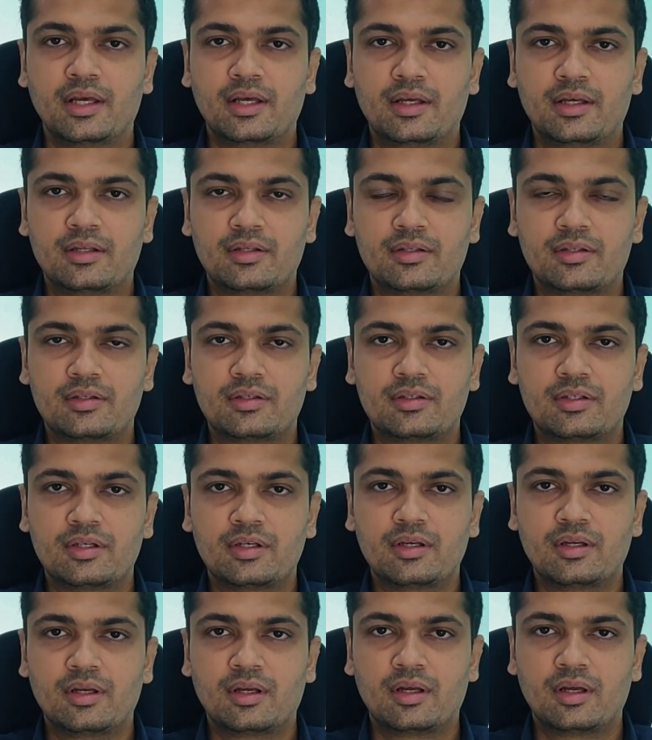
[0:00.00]

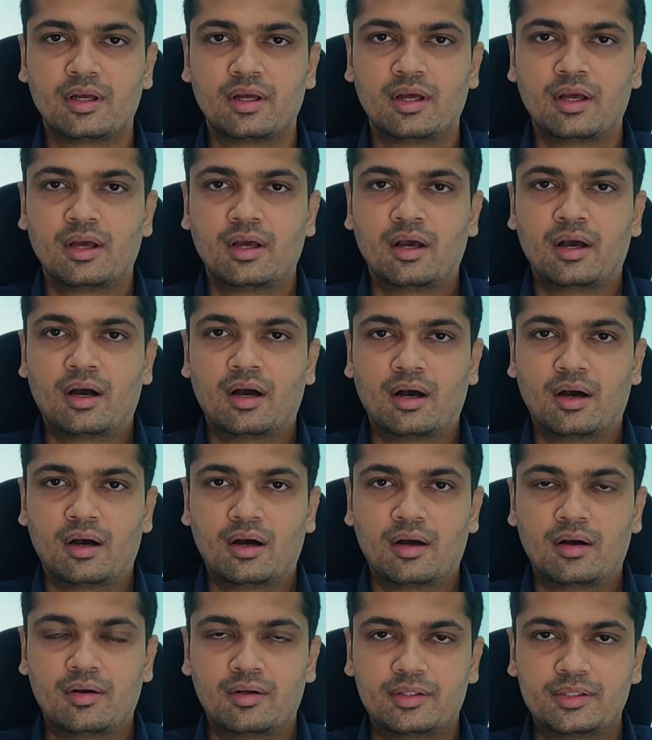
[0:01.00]
ECG
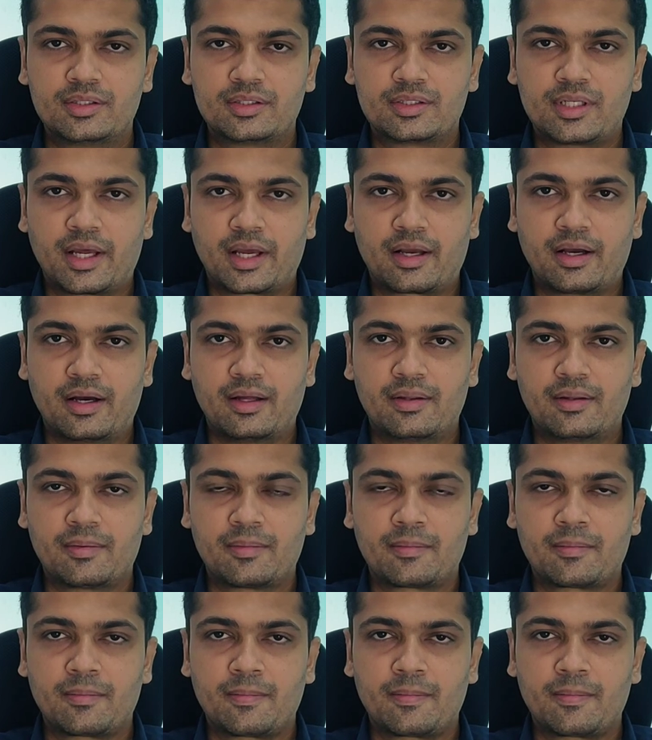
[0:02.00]
is taken.